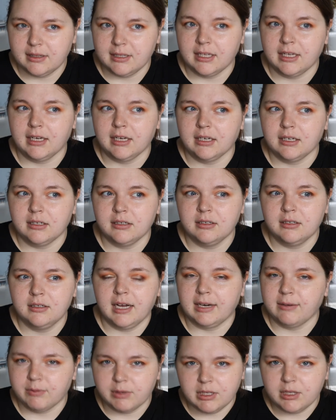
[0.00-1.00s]
then
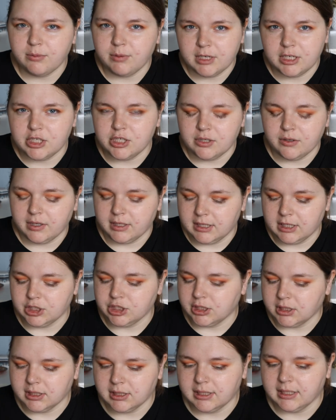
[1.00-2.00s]
I really want to do it and I
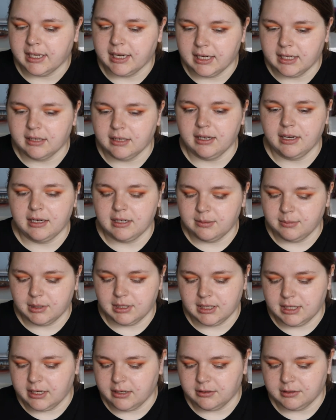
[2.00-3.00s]
shouldn't let
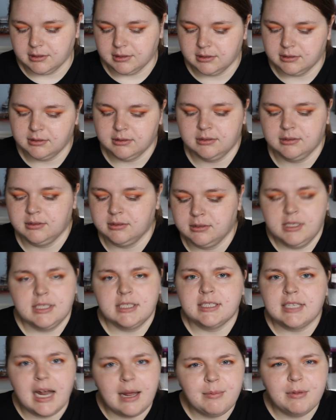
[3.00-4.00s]
anybody else
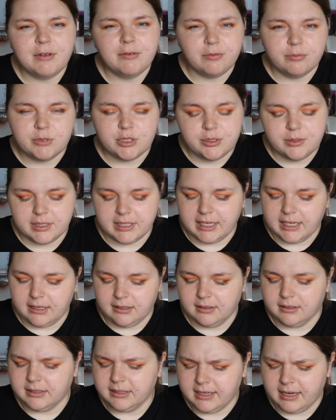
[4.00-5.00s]
stop me from doing it.
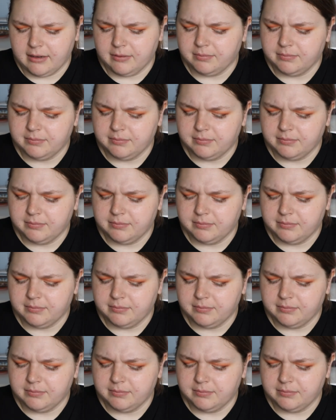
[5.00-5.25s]
Yeah.